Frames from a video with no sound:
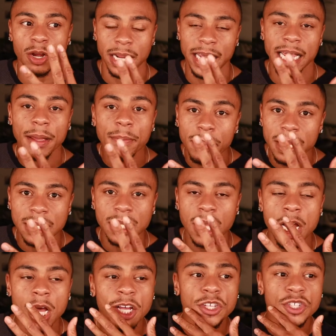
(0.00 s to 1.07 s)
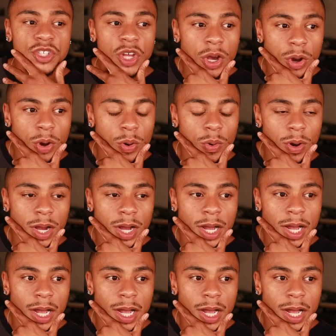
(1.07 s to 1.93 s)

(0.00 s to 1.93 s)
on campus. So